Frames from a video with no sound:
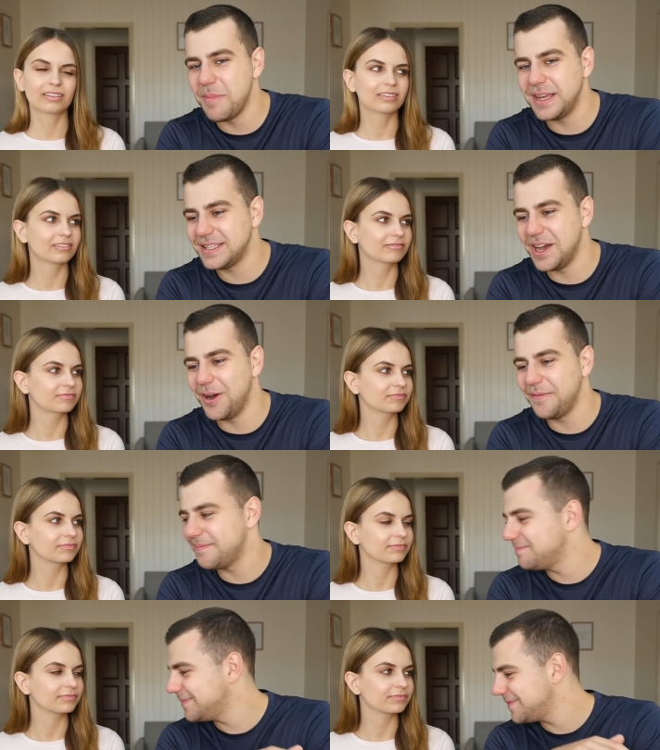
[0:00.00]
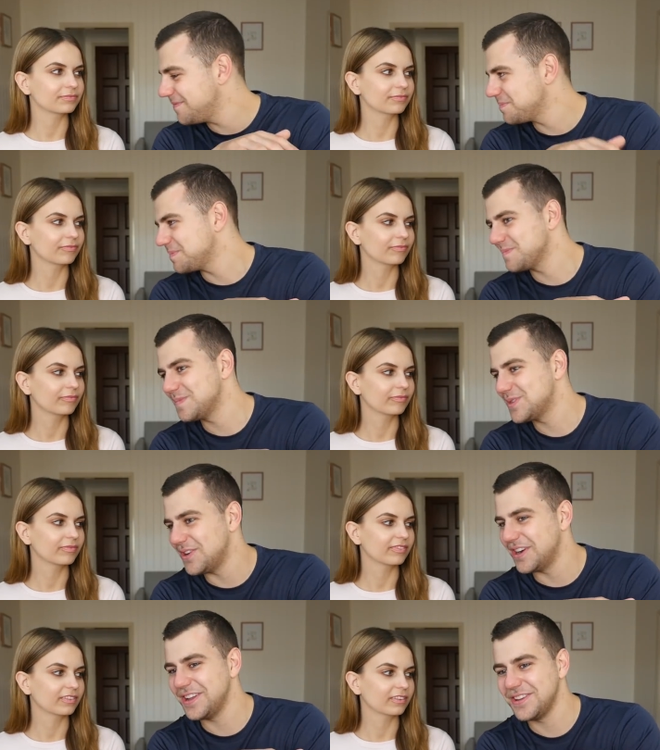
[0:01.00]
Speaker 1: myself,
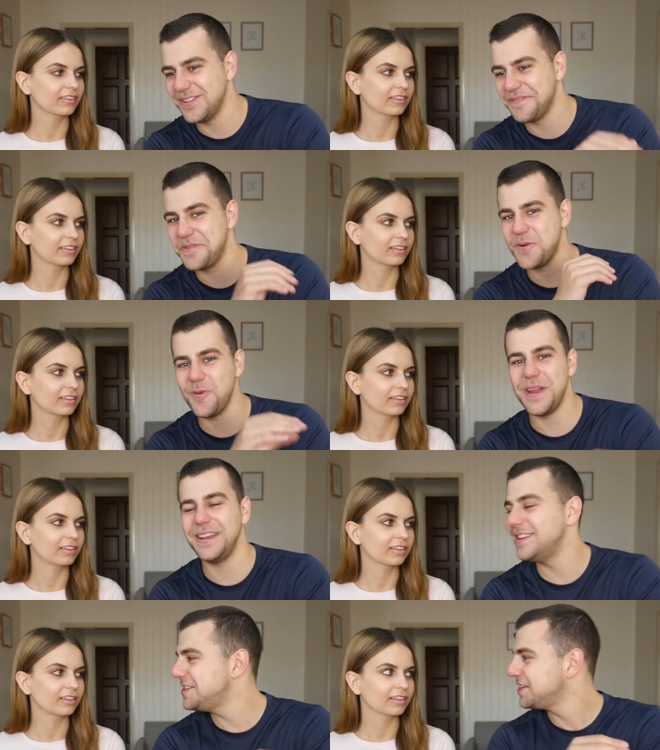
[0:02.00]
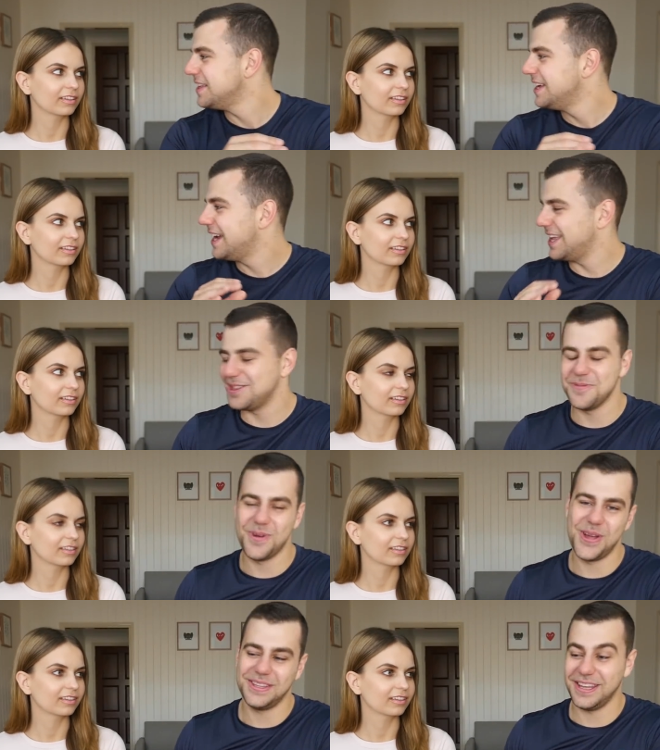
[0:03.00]
sorry to cut you off, cringe at the
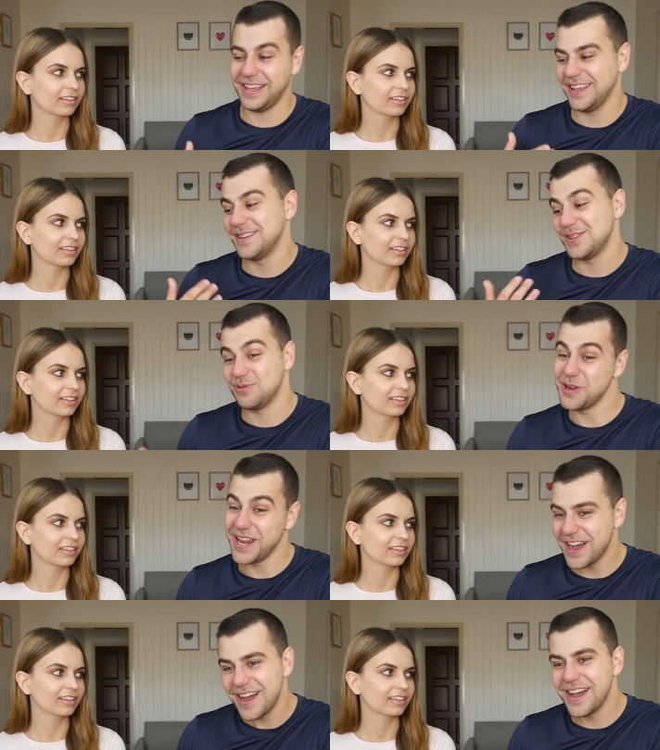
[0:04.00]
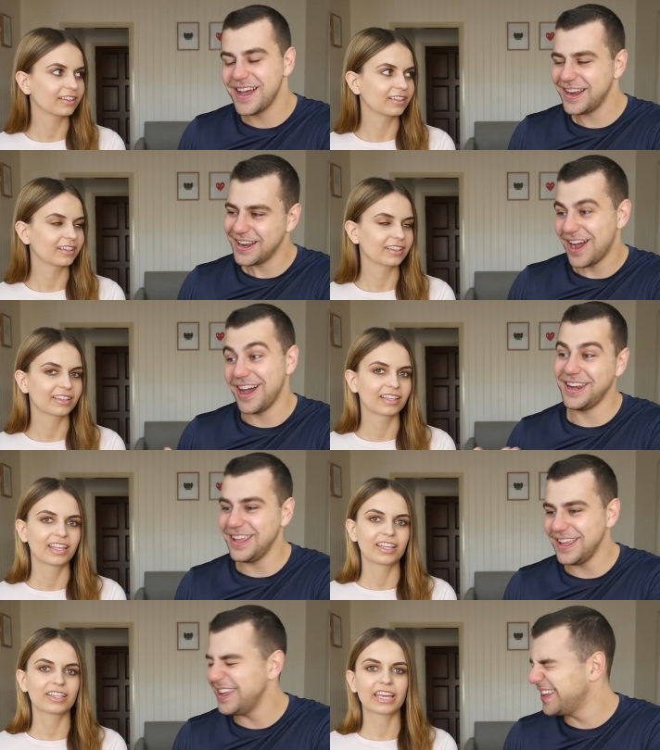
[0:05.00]
words like sweetheart,
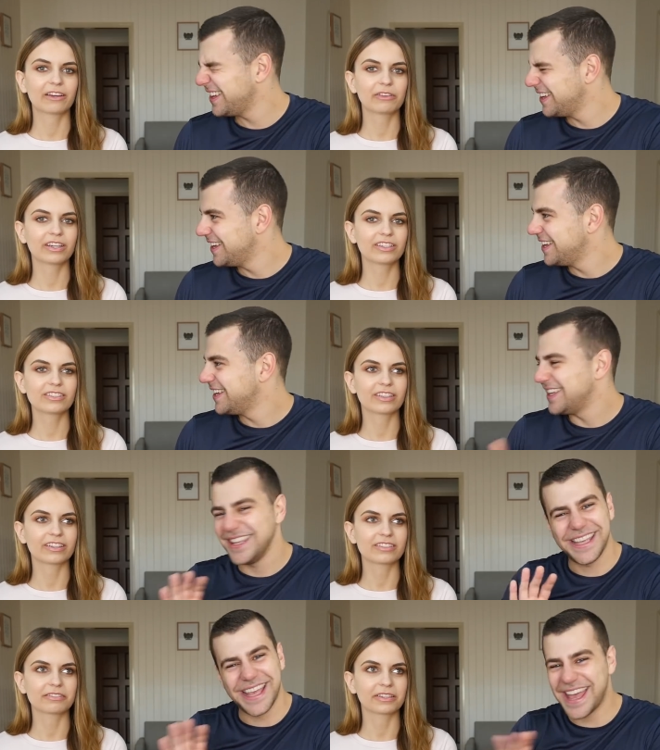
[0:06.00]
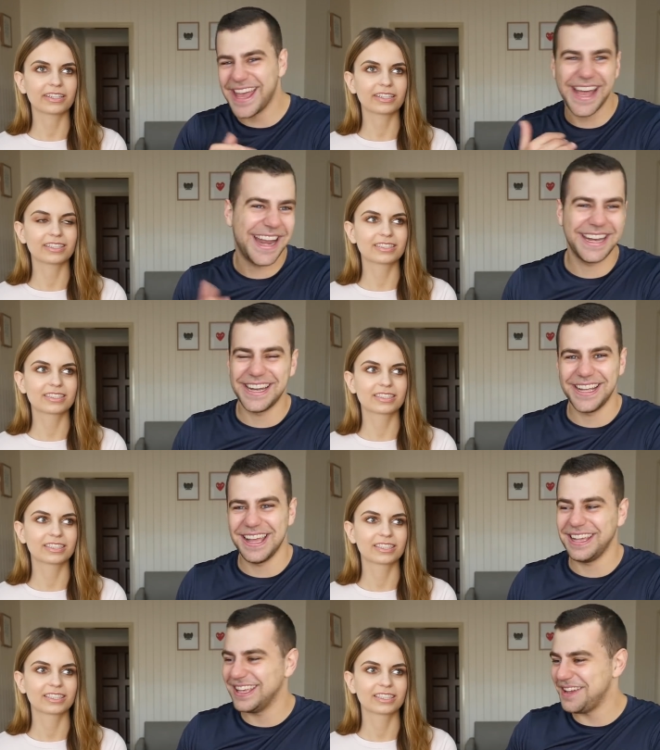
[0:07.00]
honey.
Speaker 2: Yeah, we don't do
Speaker 1: those. Yeah, things. I don't know.
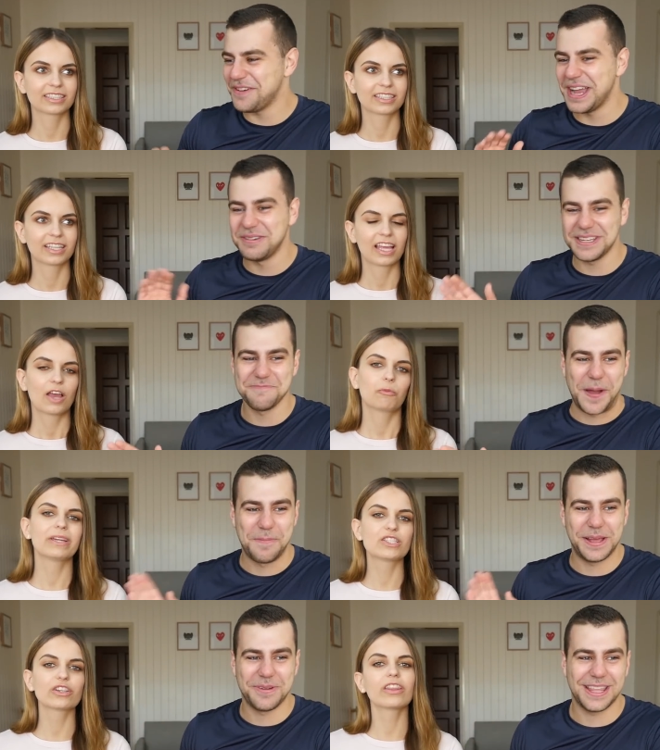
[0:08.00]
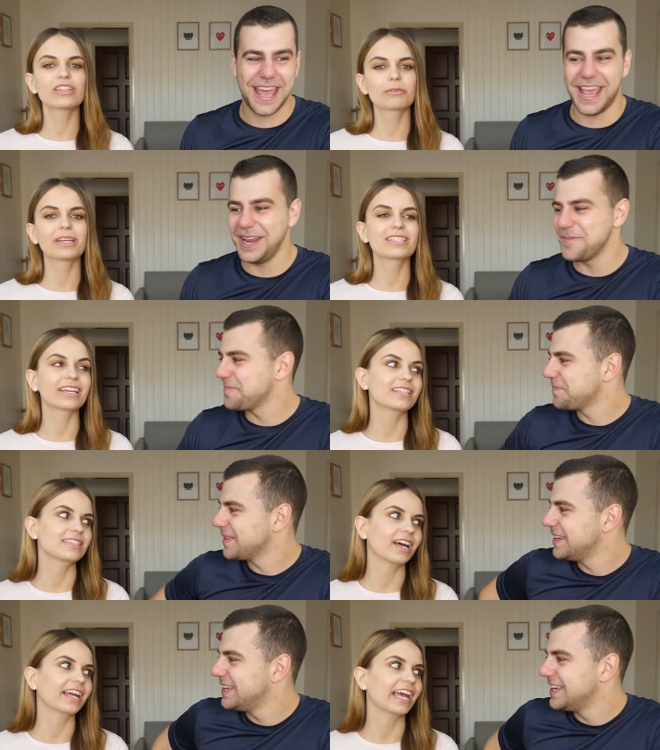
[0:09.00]
Like if I was in
Speaker 2: public, we do with those Kate, words like
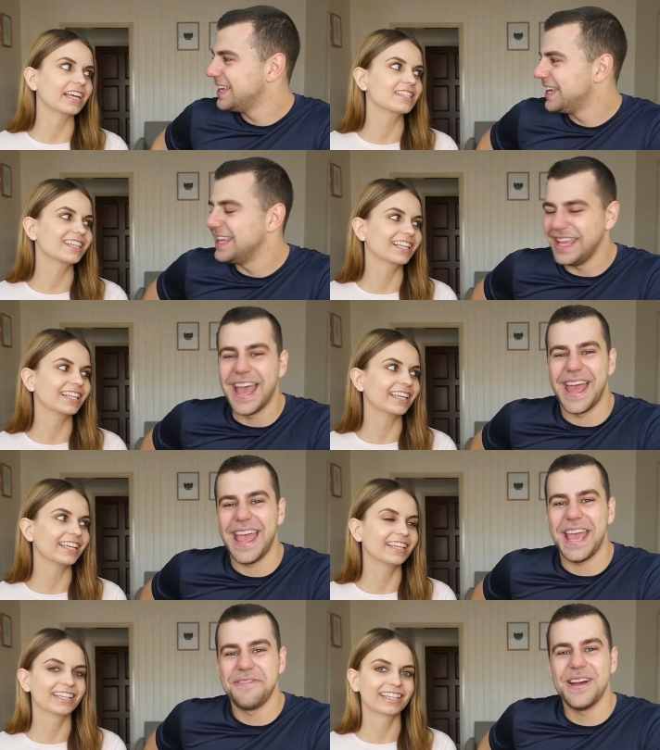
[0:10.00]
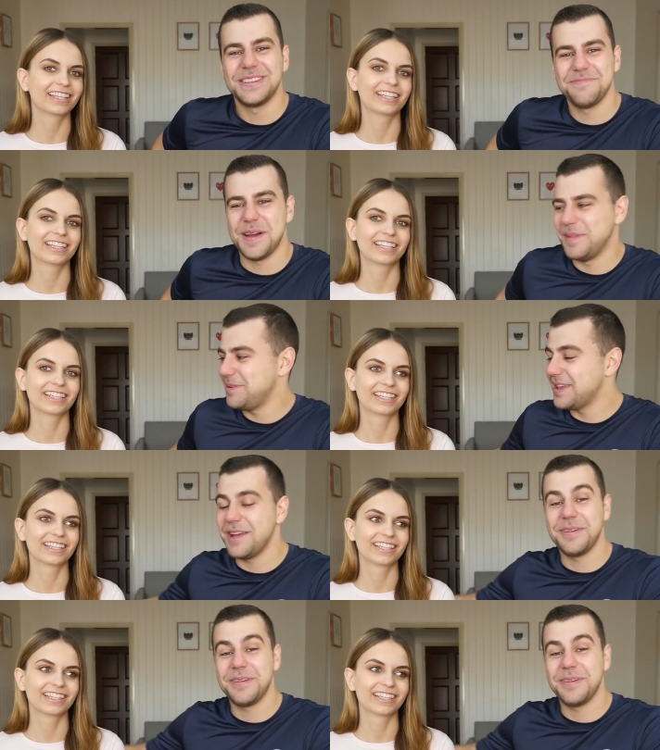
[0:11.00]
sarcastically.
Speaker 1: Yeah, if I was in public with Kate,